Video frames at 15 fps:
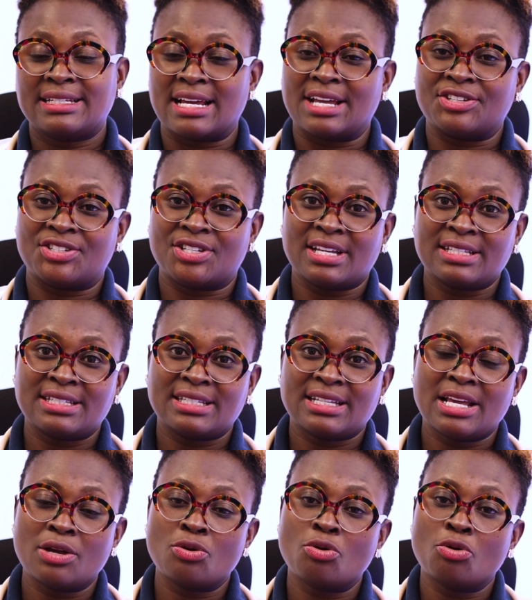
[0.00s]
digests,
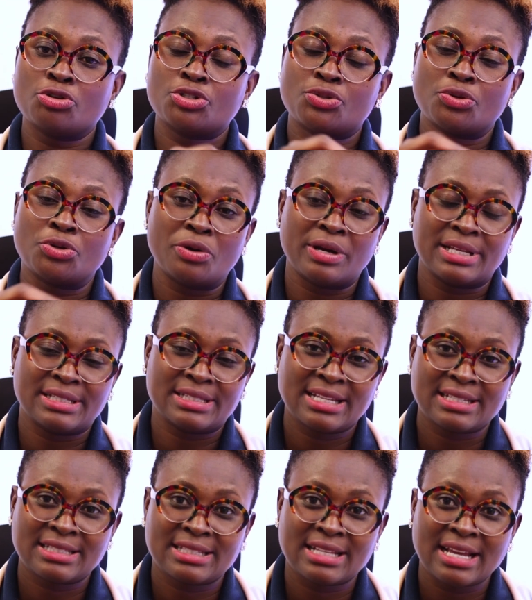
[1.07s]
it goes through your
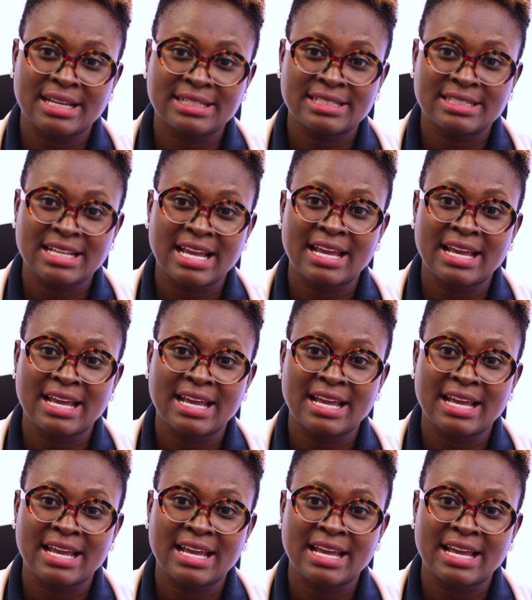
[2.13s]
intestines,